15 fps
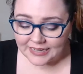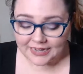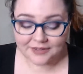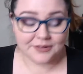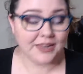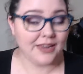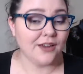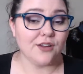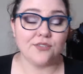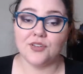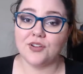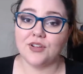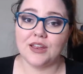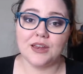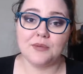I don't care if
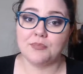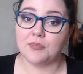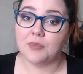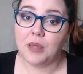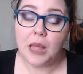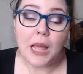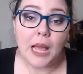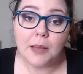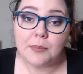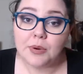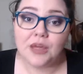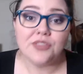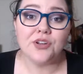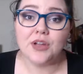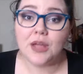you're in a
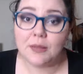Brother,